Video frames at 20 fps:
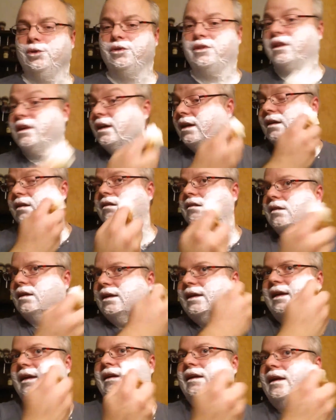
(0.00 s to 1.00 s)
too thick,
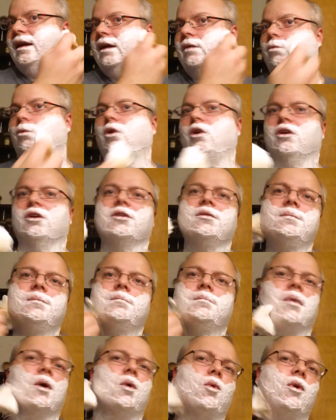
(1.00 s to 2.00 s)
again, add water.
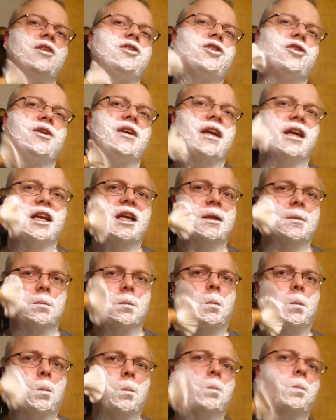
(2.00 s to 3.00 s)
But once you get it